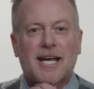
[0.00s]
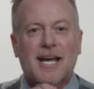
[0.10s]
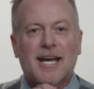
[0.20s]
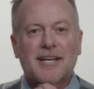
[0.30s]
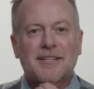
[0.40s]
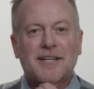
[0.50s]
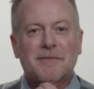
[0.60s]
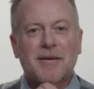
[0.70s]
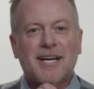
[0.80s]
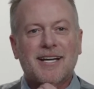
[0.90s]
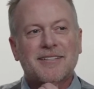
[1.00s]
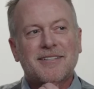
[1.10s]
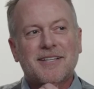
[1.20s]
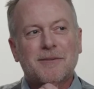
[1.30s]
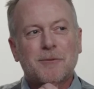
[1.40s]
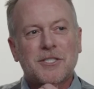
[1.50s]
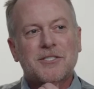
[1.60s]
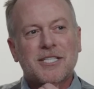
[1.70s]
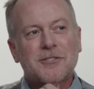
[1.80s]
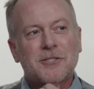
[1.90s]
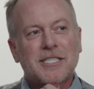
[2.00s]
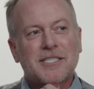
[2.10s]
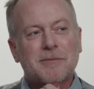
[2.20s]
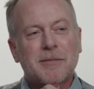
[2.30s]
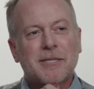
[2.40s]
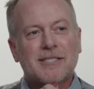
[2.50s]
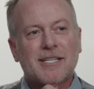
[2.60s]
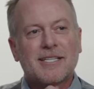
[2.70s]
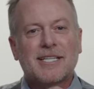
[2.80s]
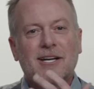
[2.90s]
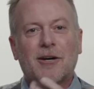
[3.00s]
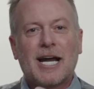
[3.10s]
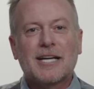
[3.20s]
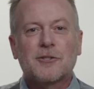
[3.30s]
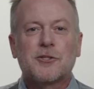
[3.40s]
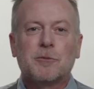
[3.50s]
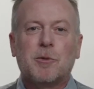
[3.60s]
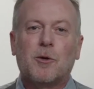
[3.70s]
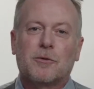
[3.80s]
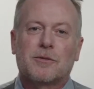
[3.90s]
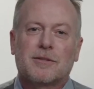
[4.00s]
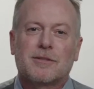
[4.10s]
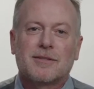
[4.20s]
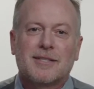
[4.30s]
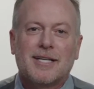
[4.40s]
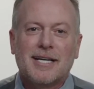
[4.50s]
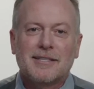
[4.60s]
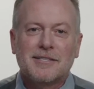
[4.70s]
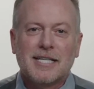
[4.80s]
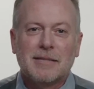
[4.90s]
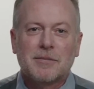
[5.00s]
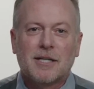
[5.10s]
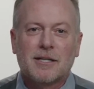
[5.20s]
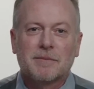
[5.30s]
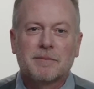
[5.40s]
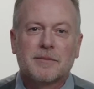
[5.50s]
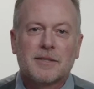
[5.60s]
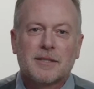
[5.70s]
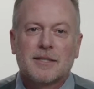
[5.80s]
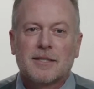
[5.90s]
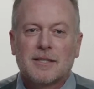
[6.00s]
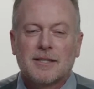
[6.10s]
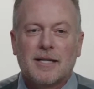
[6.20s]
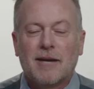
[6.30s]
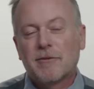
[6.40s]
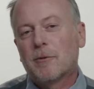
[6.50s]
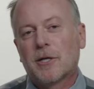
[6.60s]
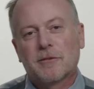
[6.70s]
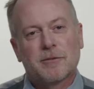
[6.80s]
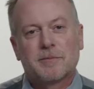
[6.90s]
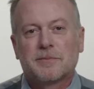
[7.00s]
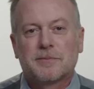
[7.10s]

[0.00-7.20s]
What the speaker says: And which is interesting to me because I think our actors do both at the same time, every one of them.